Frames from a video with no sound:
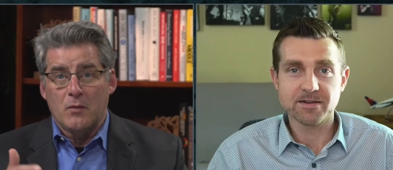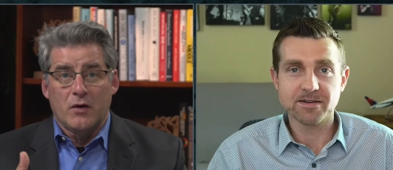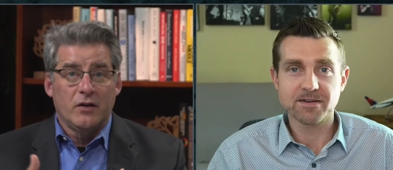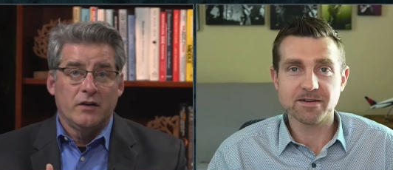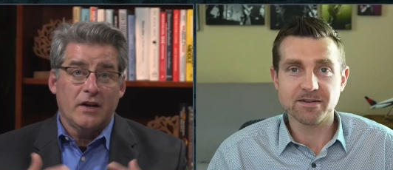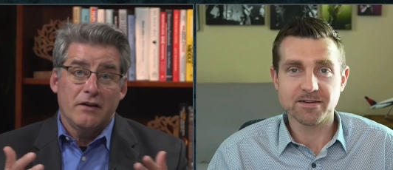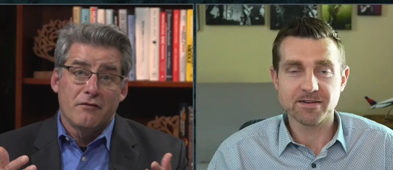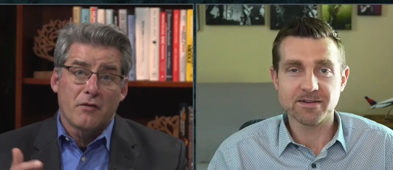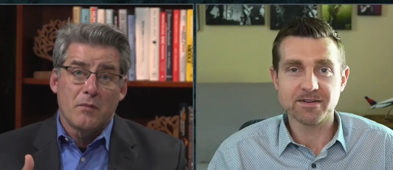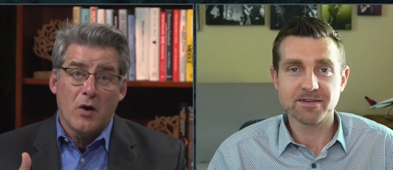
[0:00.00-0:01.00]
Speaker 1: or not even
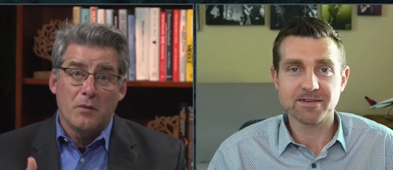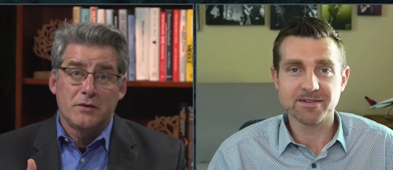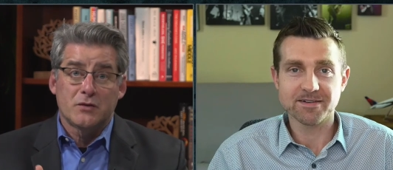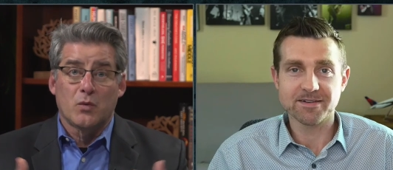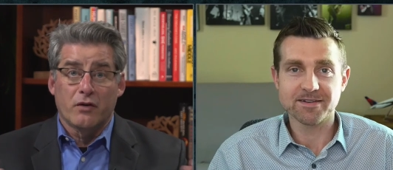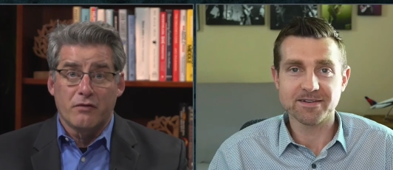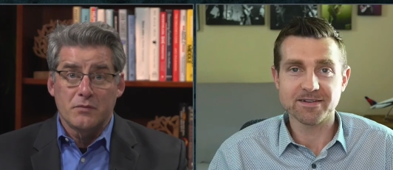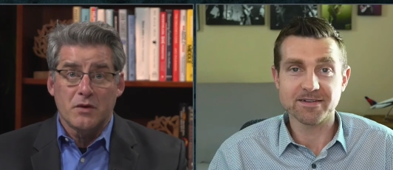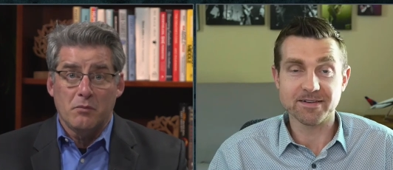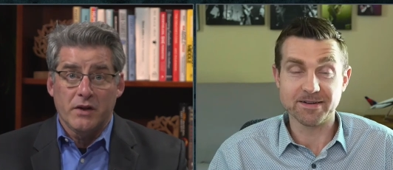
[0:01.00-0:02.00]
from home, just work from
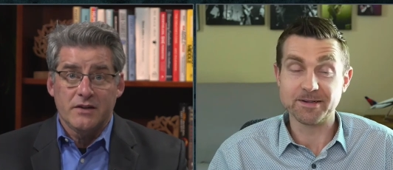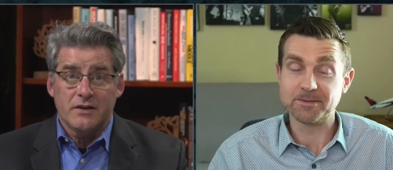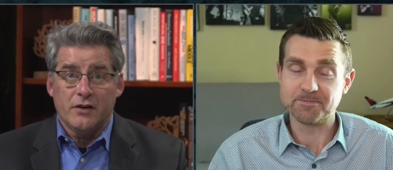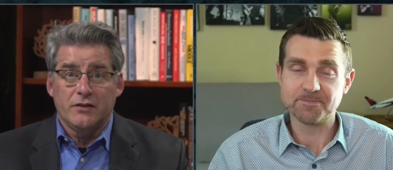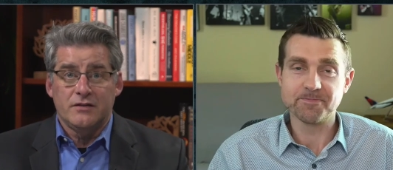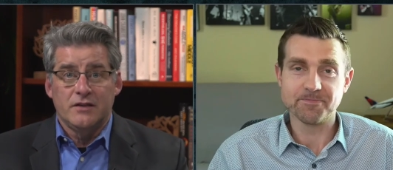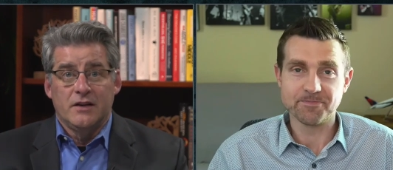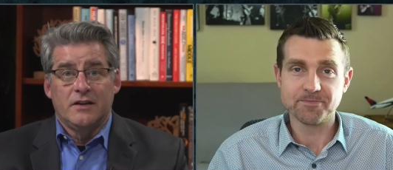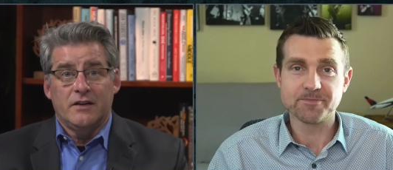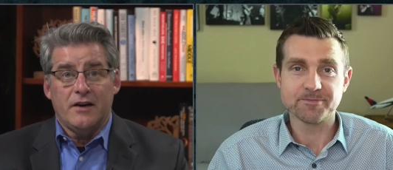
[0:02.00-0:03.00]
someplace else,
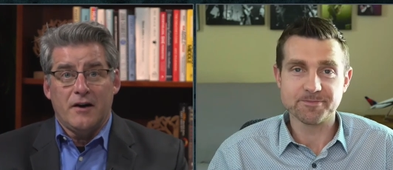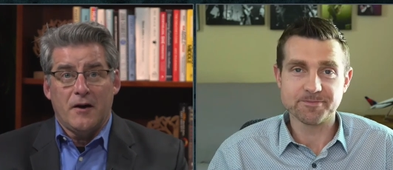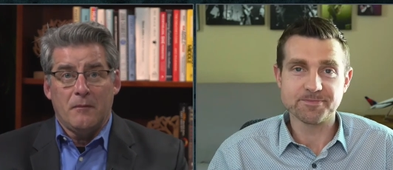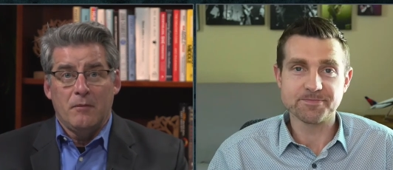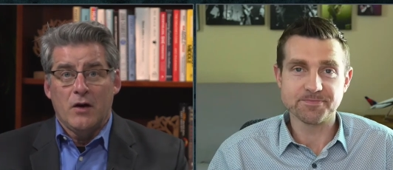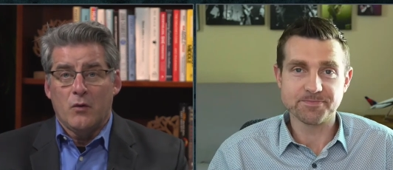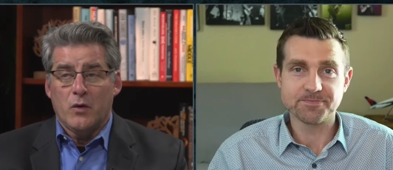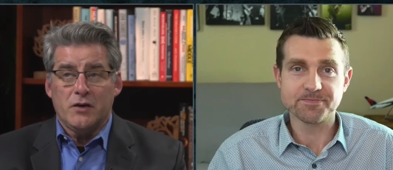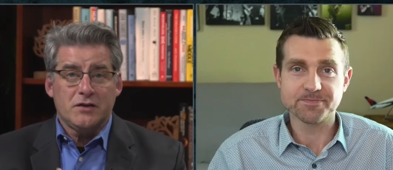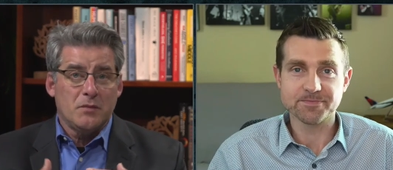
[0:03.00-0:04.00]
Um,
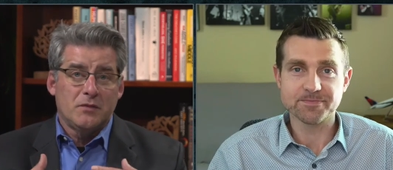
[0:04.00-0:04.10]
what are some